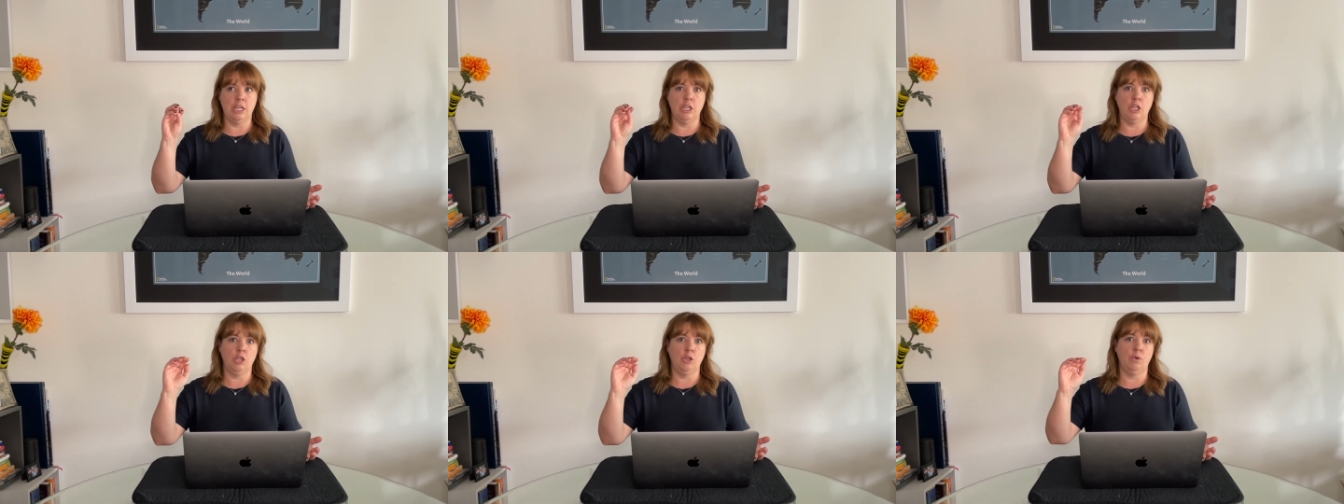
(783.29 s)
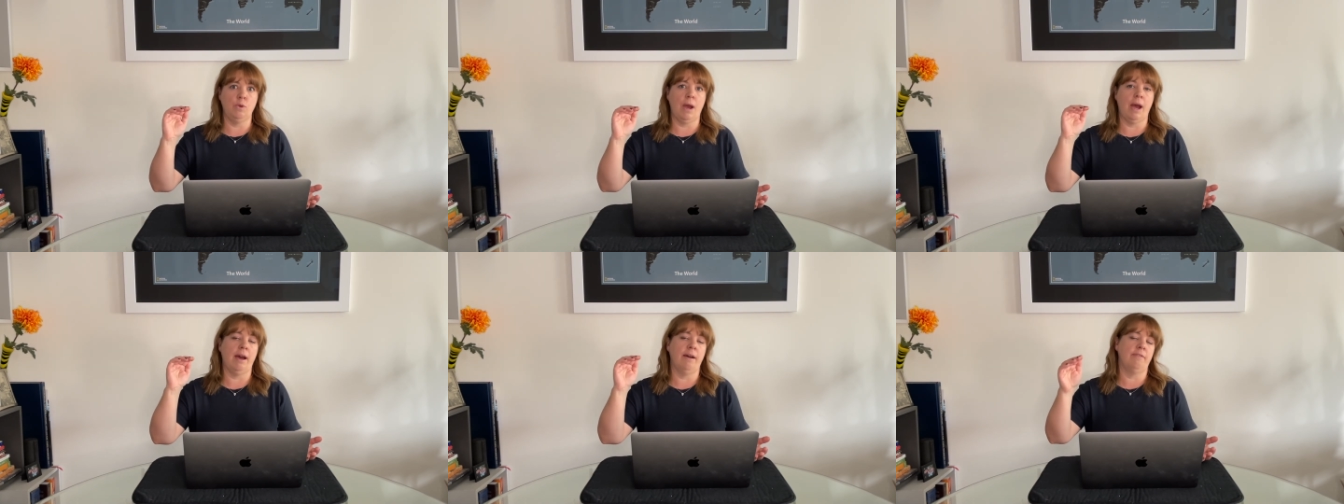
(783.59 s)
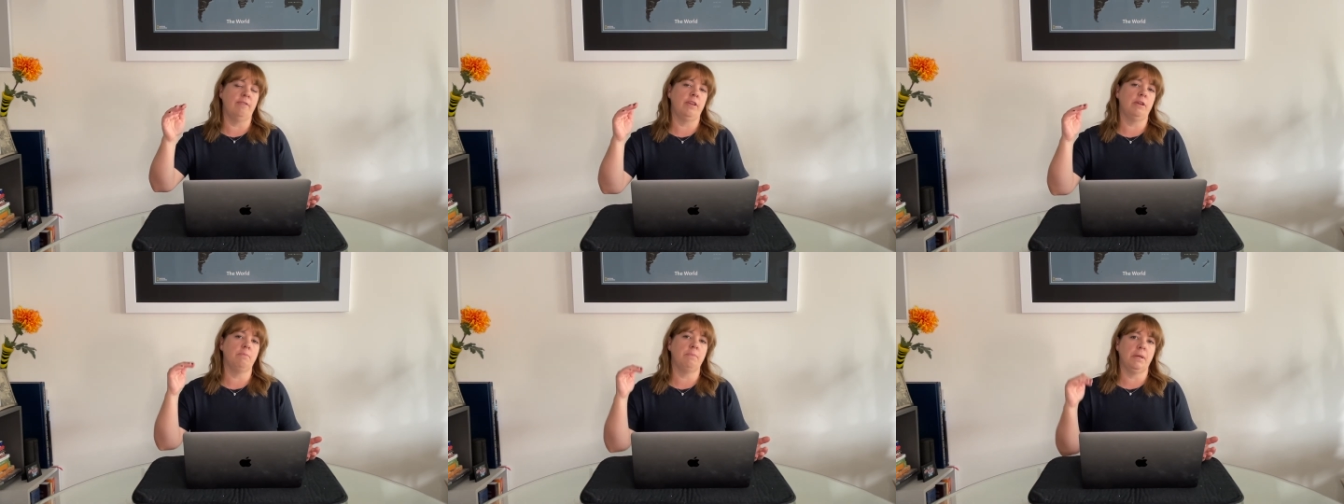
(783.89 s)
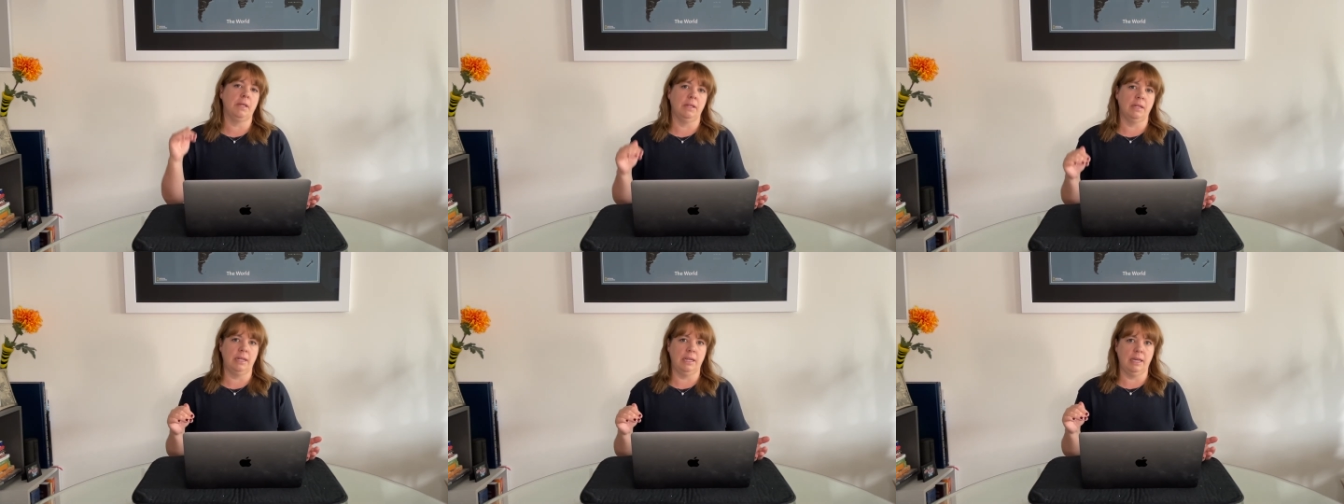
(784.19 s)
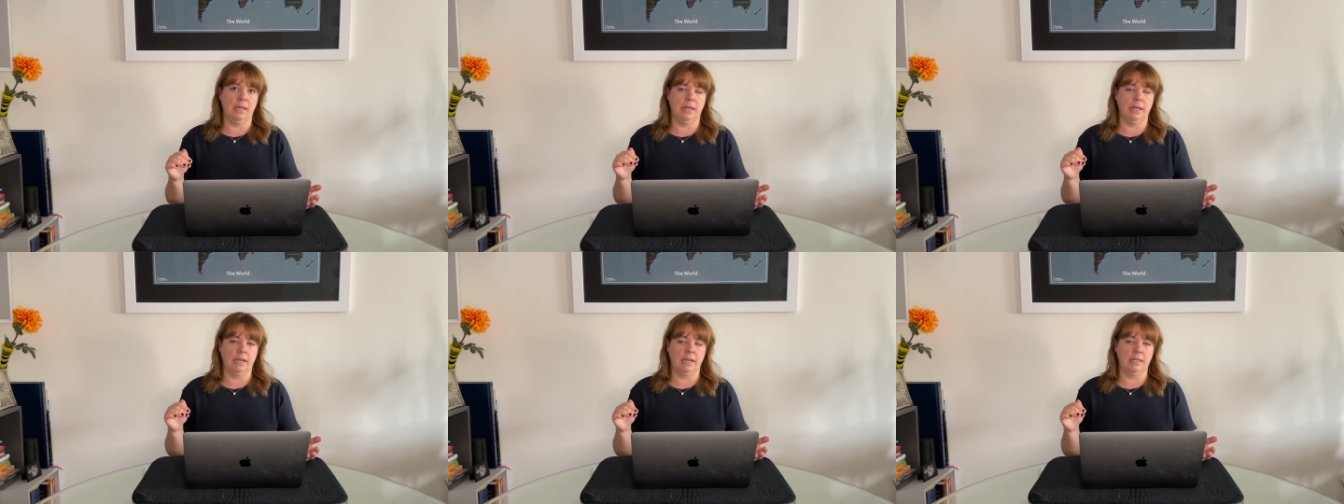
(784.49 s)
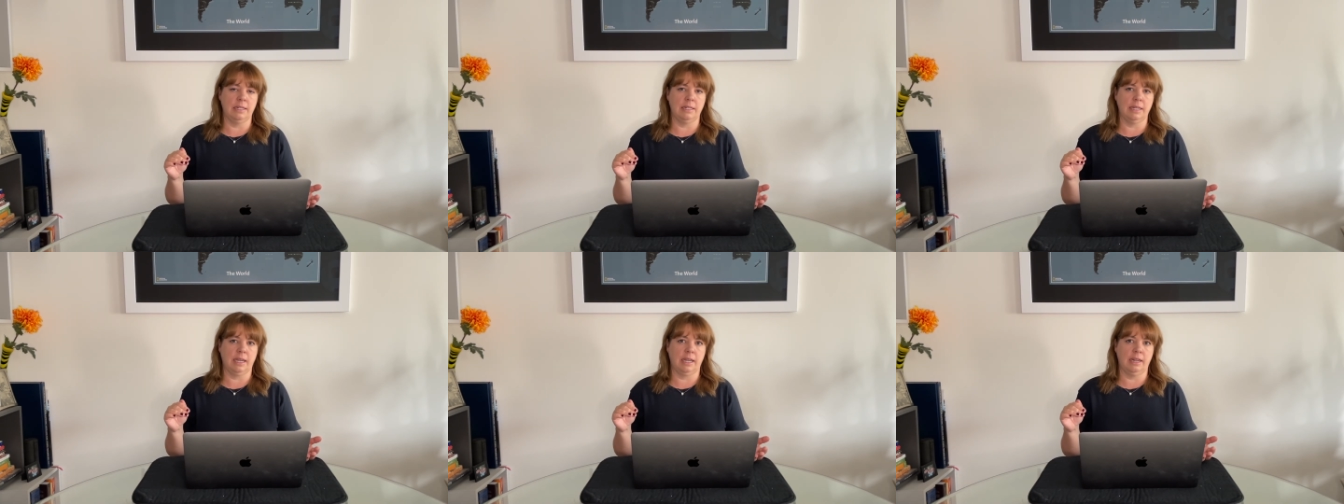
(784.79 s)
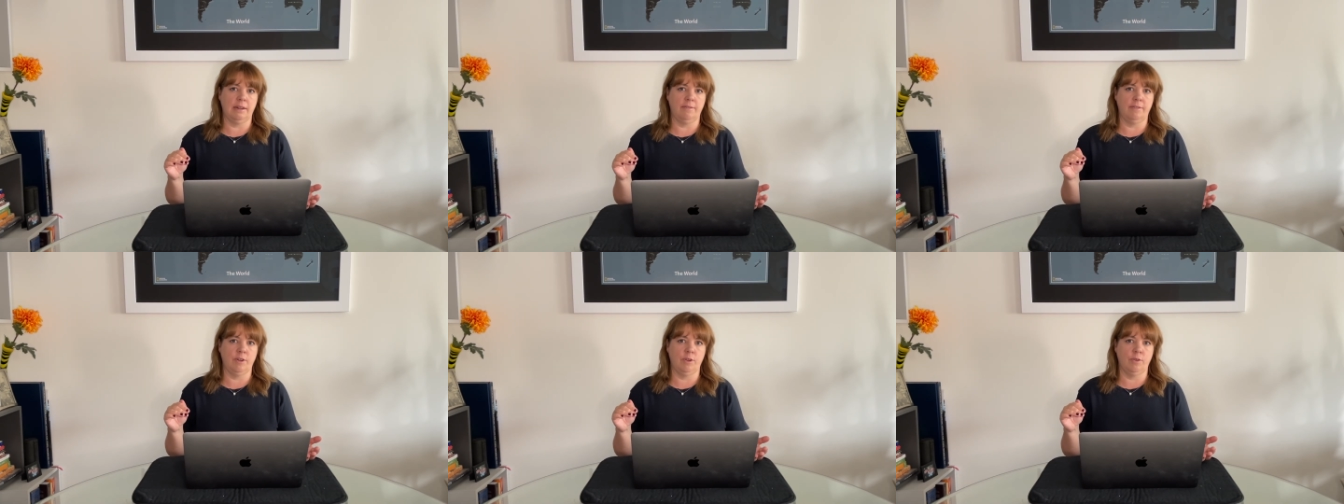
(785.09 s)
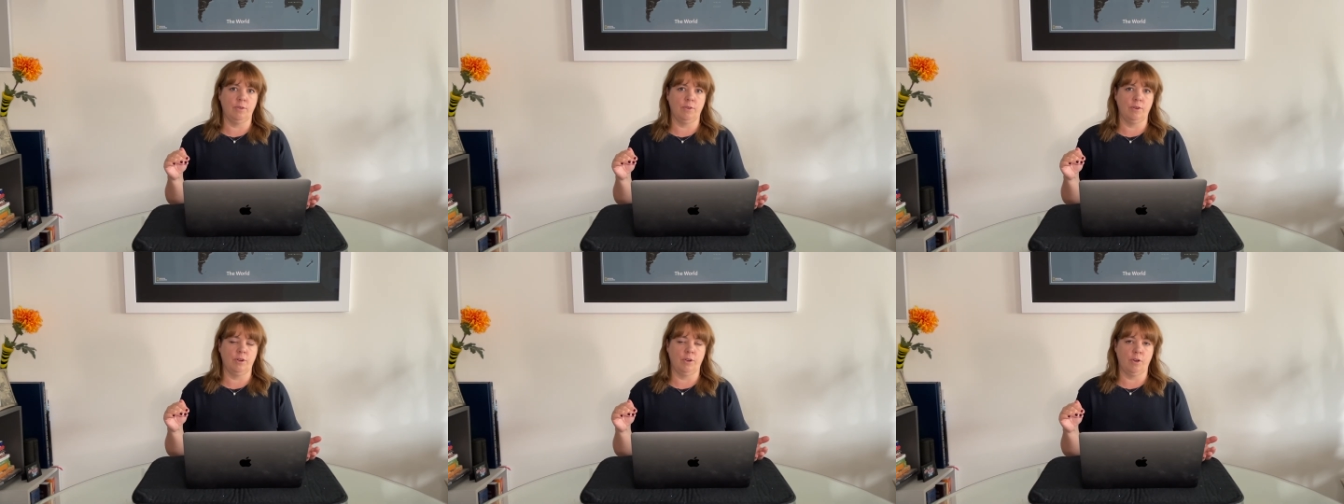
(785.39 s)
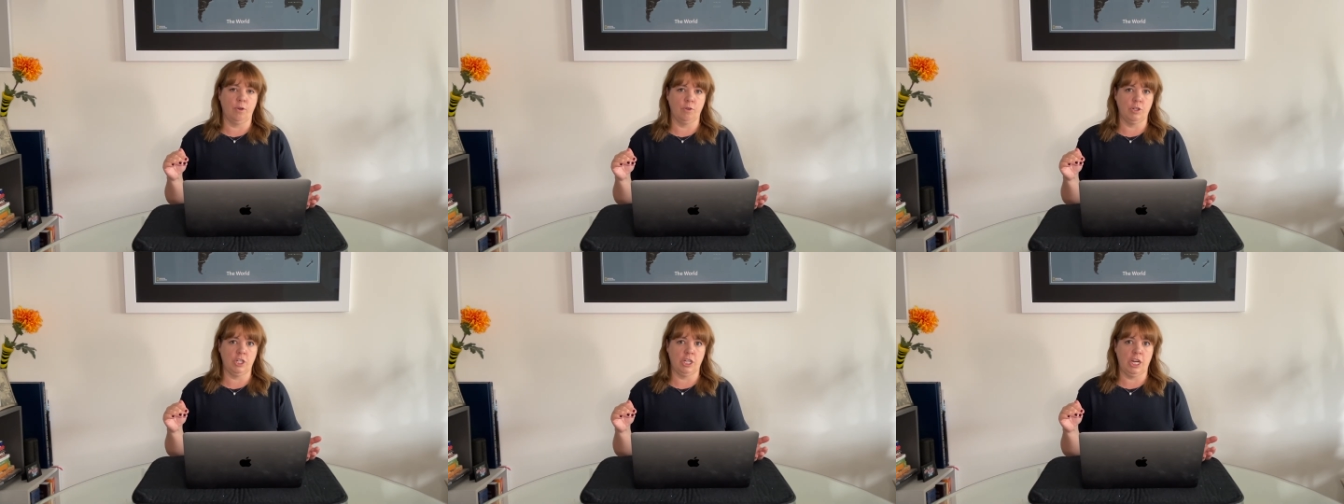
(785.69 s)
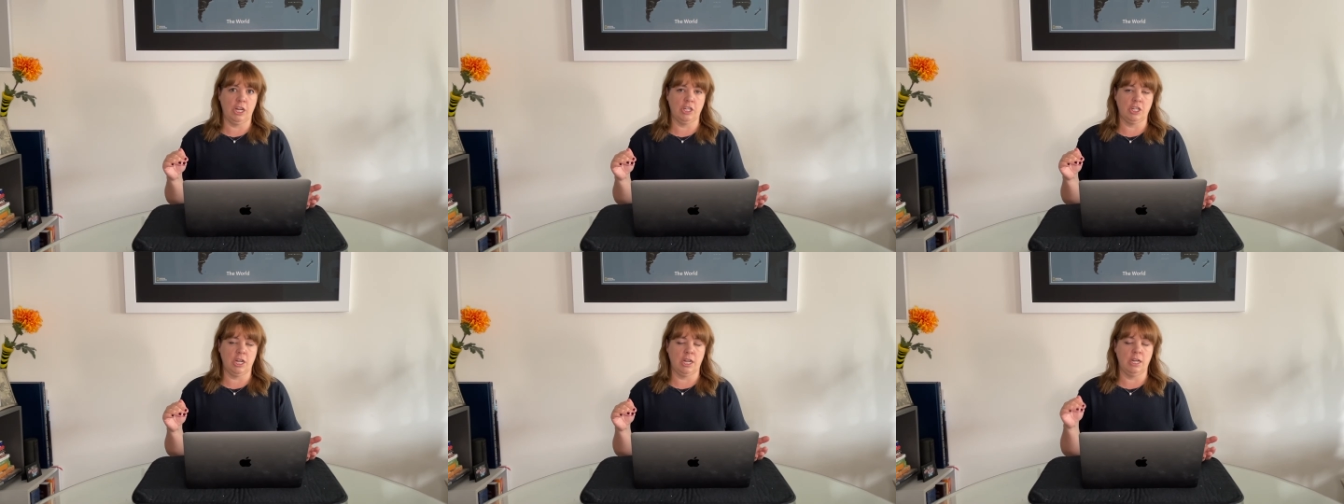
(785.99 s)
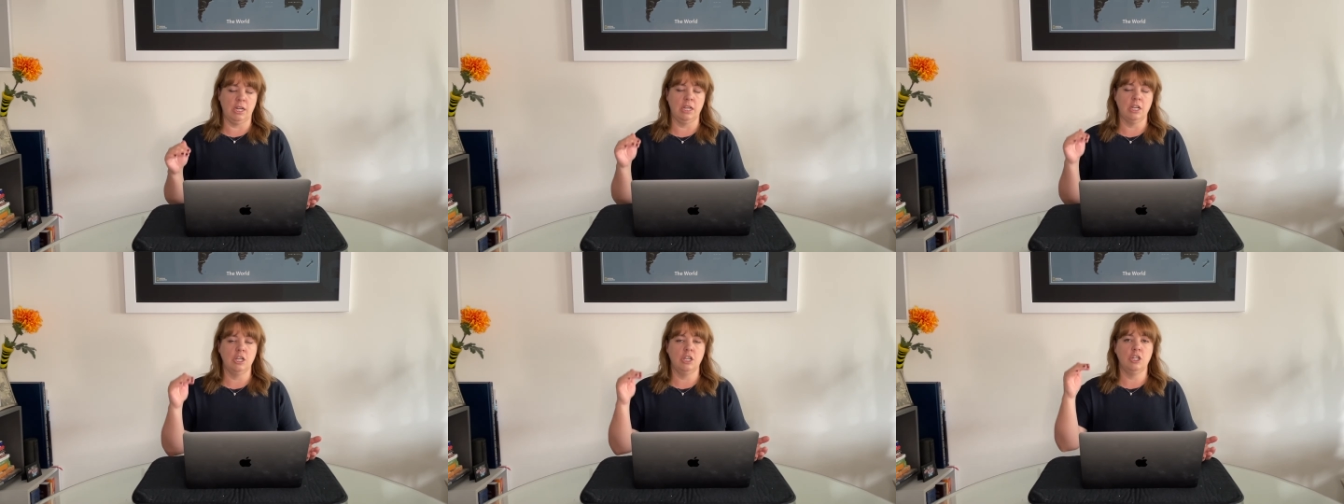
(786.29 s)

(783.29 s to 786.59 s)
you have the ability in a consecutive negotiation